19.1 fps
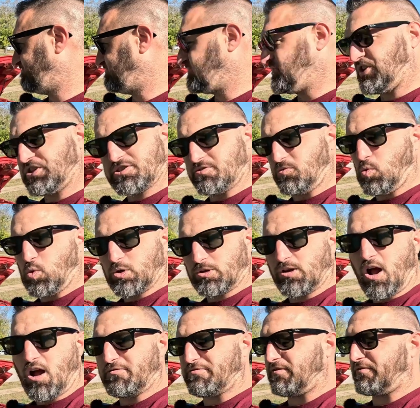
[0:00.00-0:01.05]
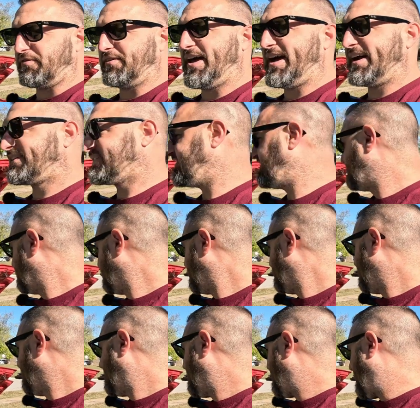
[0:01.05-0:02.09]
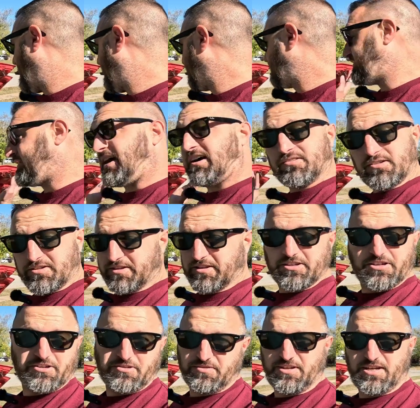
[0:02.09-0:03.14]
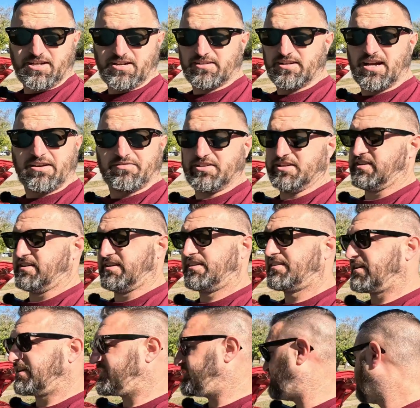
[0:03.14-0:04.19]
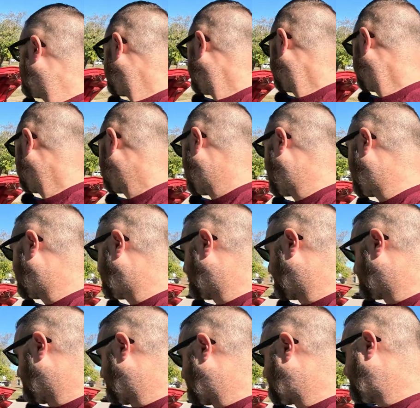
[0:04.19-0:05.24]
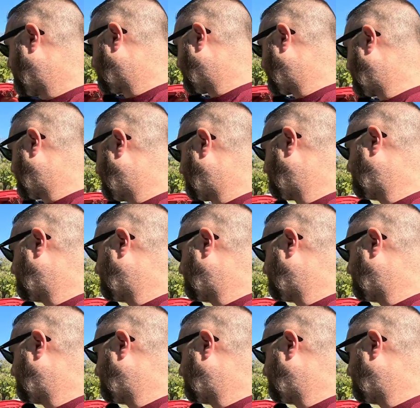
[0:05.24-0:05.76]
just work off of that. I haven't downloaded the tune yet. I haven't done anything to it. I literally pulled it